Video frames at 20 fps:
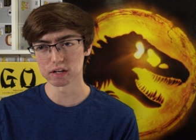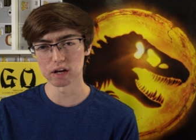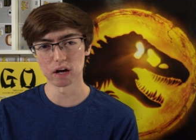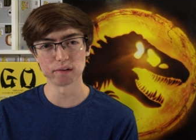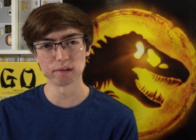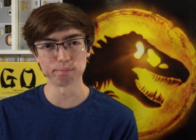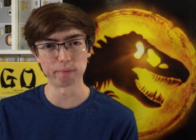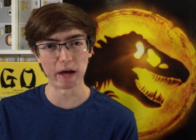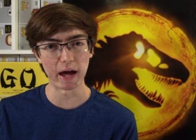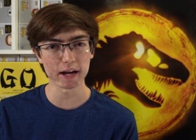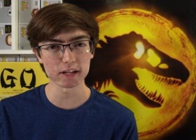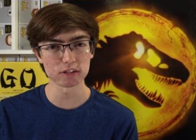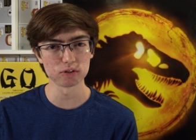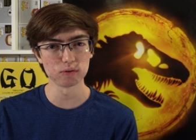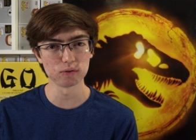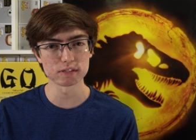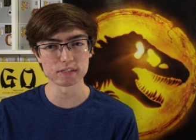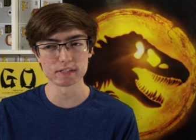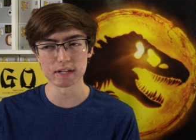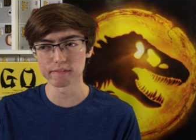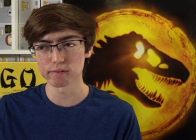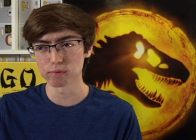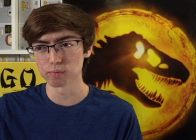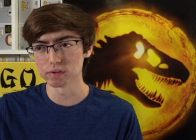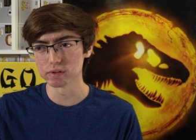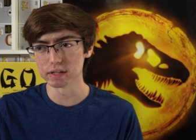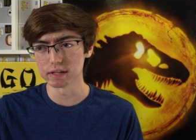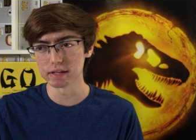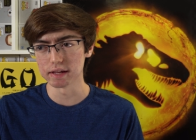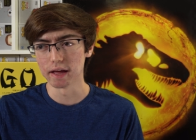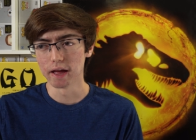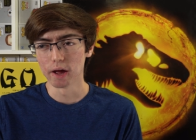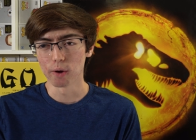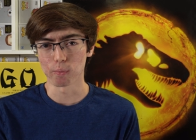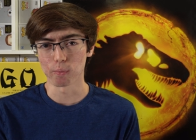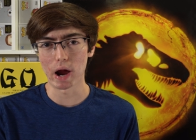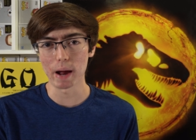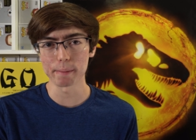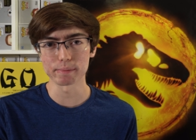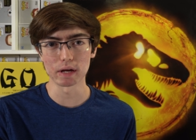gone back to. It's never really
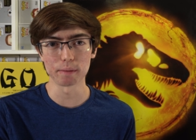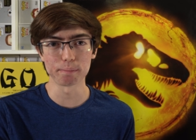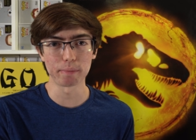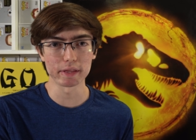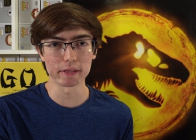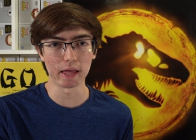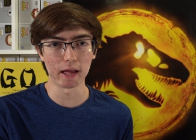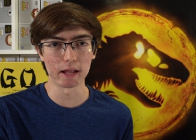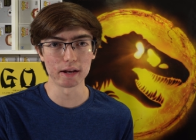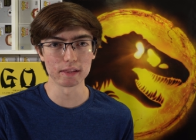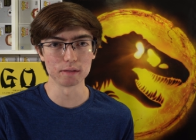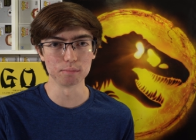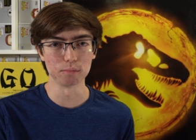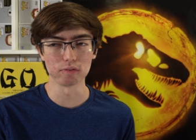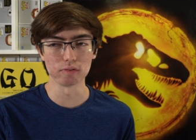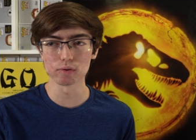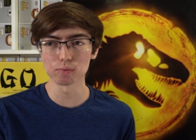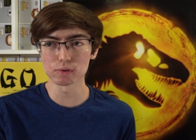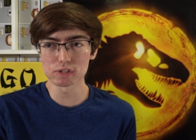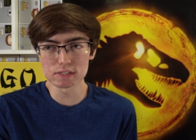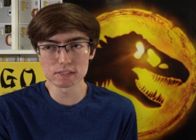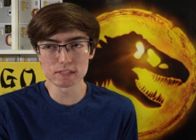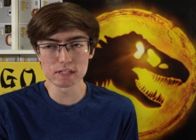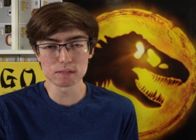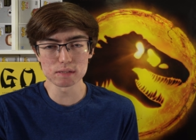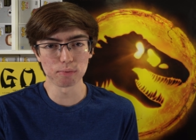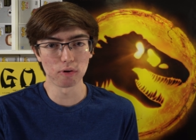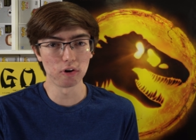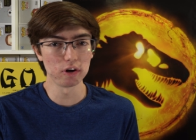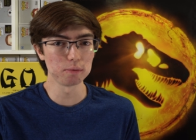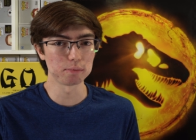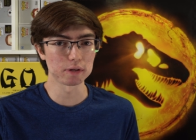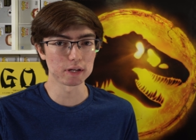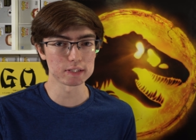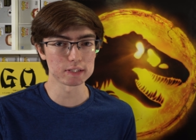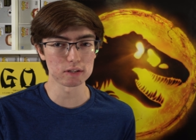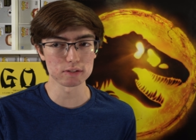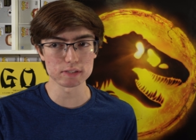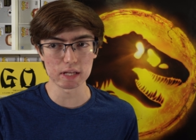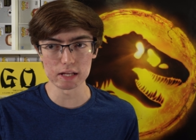wrapped up by the end of the movie, which is disappointing
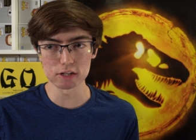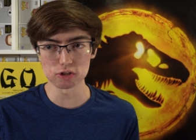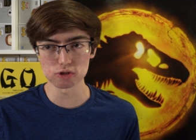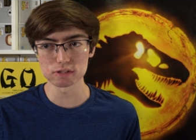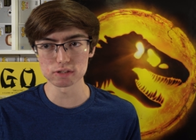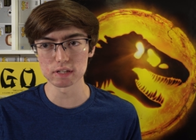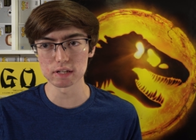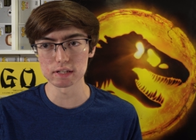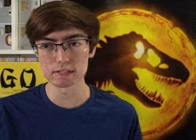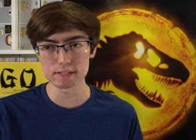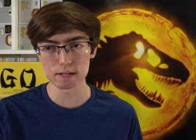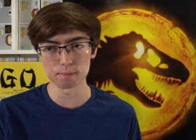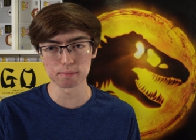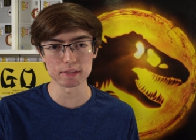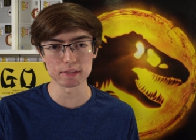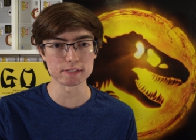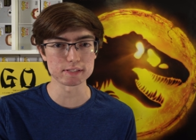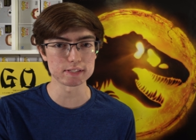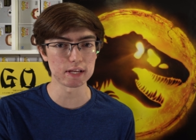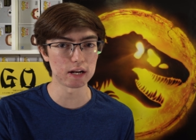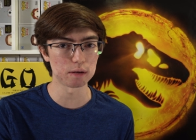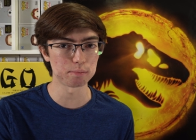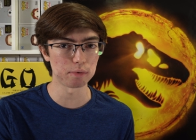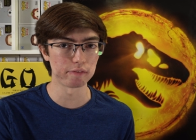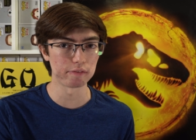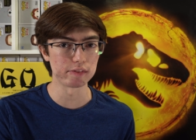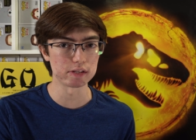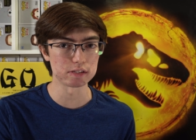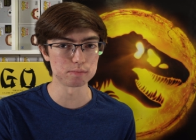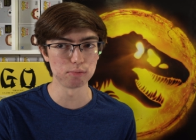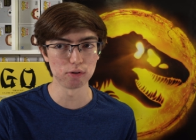because I was interested in some of the setup of this